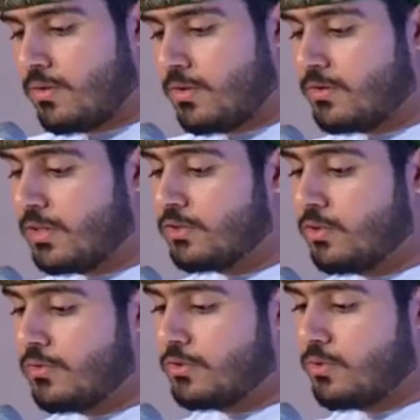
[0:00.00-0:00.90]
The
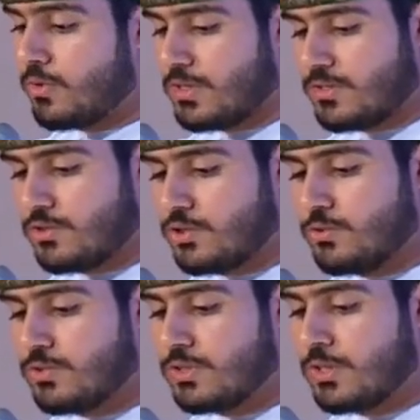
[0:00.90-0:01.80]
title of the talk is
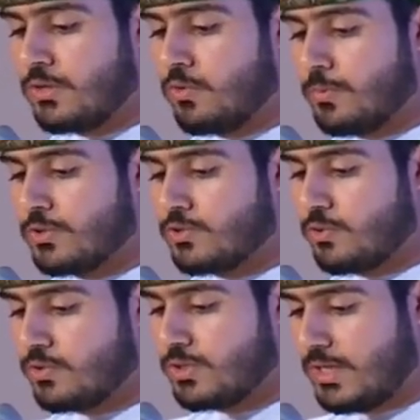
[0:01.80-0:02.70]
Choosing an Open
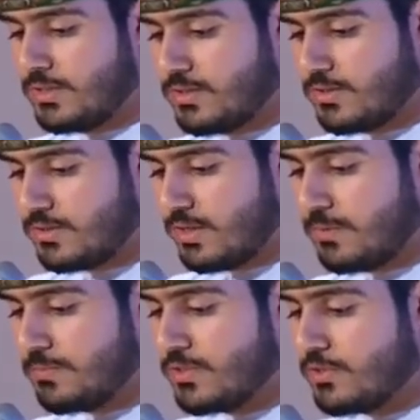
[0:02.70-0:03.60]
Source License
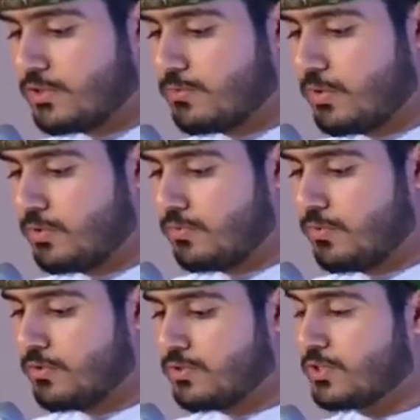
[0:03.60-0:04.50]
and Business Model
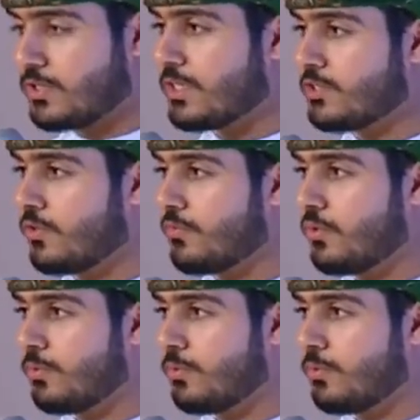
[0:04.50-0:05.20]
for the Success of